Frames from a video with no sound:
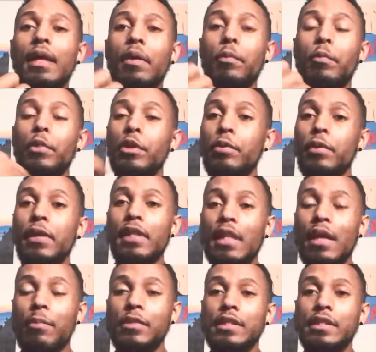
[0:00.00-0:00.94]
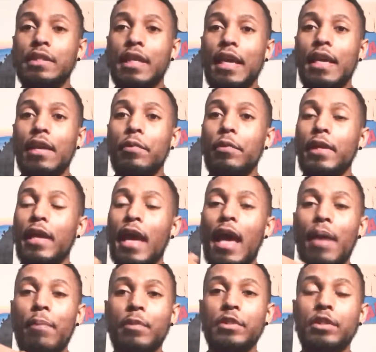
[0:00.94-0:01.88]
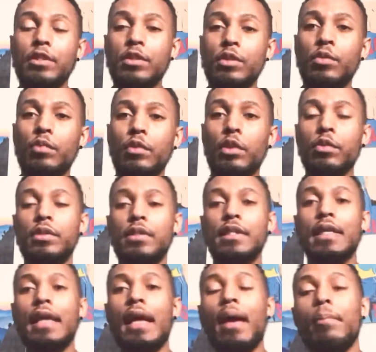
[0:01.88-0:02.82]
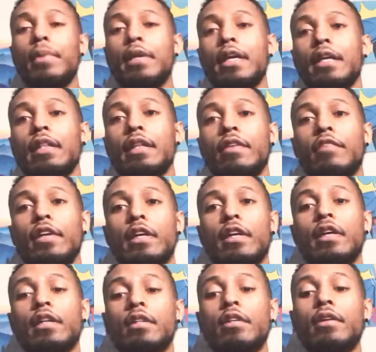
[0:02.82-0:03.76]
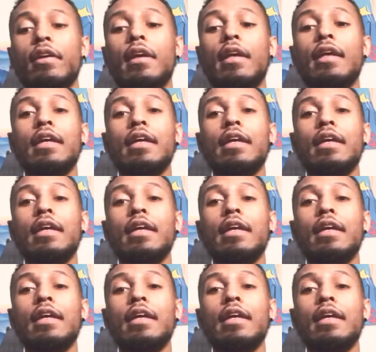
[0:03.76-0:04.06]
When you hear that mistake, when it happens to you, when you see it happening in living color,